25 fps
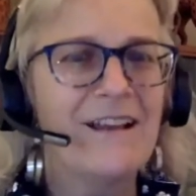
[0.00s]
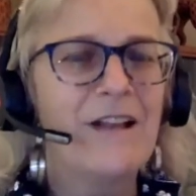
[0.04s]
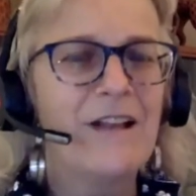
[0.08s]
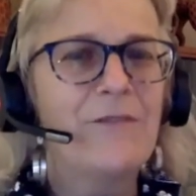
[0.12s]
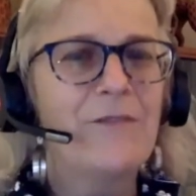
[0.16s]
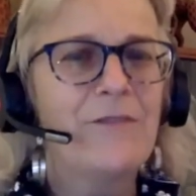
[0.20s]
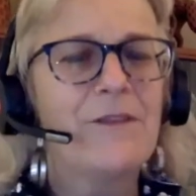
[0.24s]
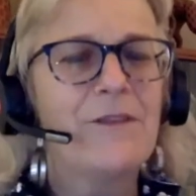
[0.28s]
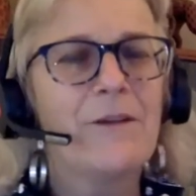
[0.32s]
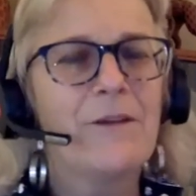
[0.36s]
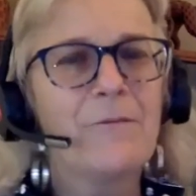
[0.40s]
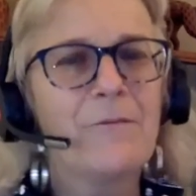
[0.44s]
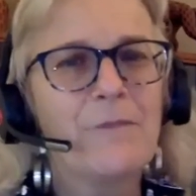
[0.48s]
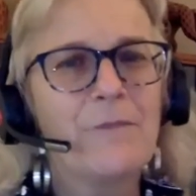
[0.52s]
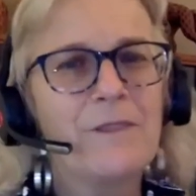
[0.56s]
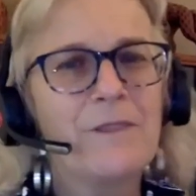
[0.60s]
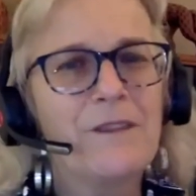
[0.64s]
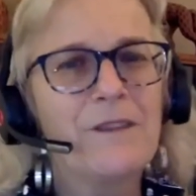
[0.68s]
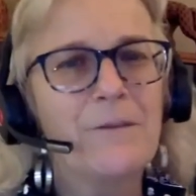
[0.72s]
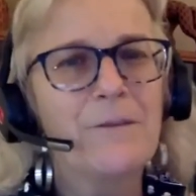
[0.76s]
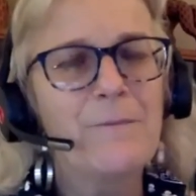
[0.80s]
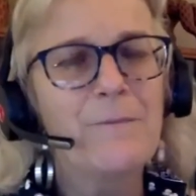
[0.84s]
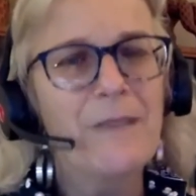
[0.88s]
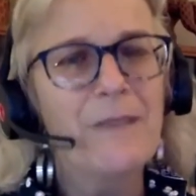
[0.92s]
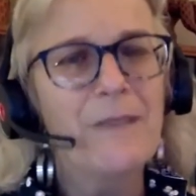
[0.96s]
They're, but they're
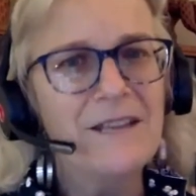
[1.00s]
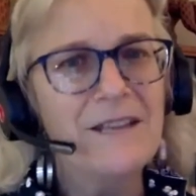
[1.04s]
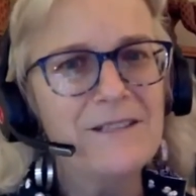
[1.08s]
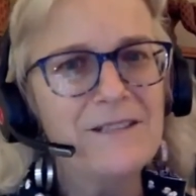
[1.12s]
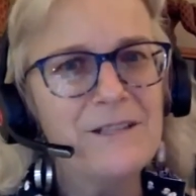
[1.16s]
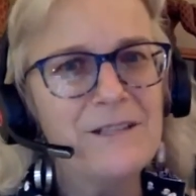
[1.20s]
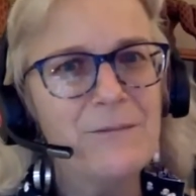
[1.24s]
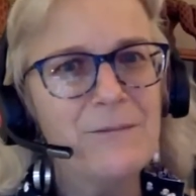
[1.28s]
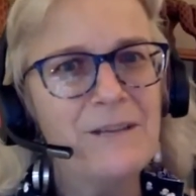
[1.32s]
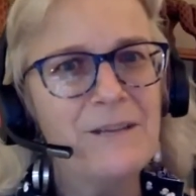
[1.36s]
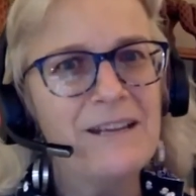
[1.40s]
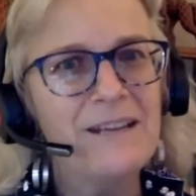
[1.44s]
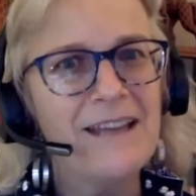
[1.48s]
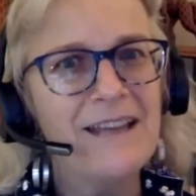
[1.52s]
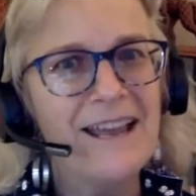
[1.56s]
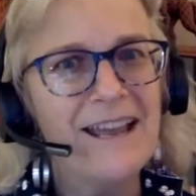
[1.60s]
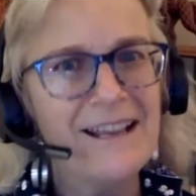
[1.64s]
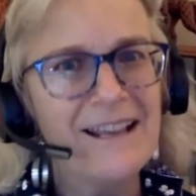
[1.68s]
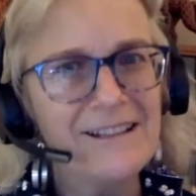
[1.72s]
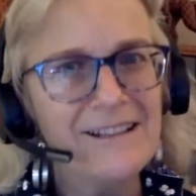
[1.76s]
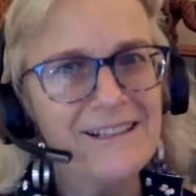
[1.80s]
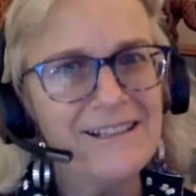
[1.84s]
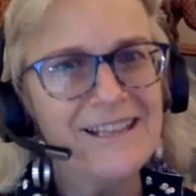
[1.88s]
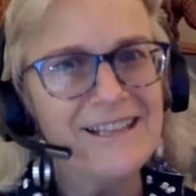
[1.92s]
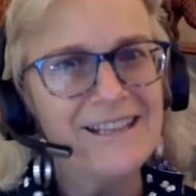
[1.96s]
meant to be
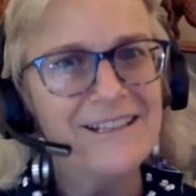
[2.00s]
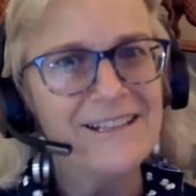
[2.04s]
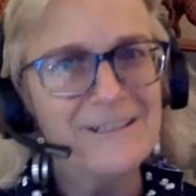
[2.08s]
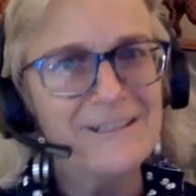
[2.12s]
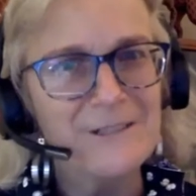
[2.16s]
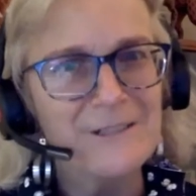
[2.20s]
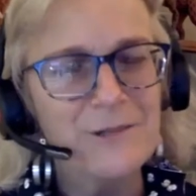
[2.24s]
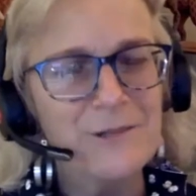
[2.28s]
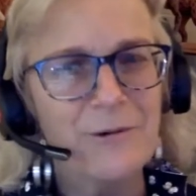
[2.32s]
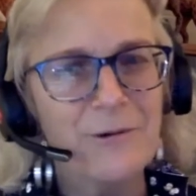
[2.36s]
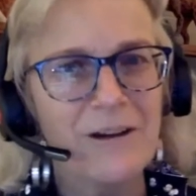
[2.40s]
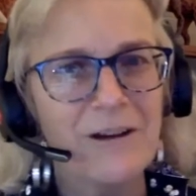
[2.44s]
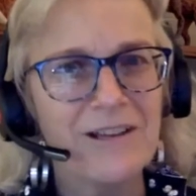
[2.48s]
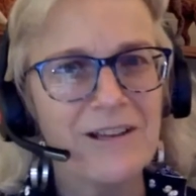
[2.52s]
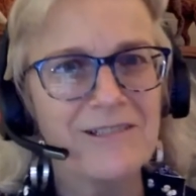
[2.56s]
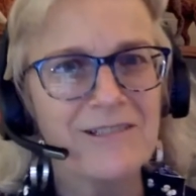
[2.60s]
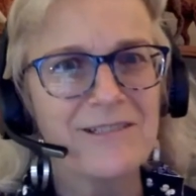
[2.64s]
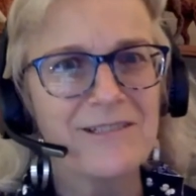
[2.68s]
alien to us.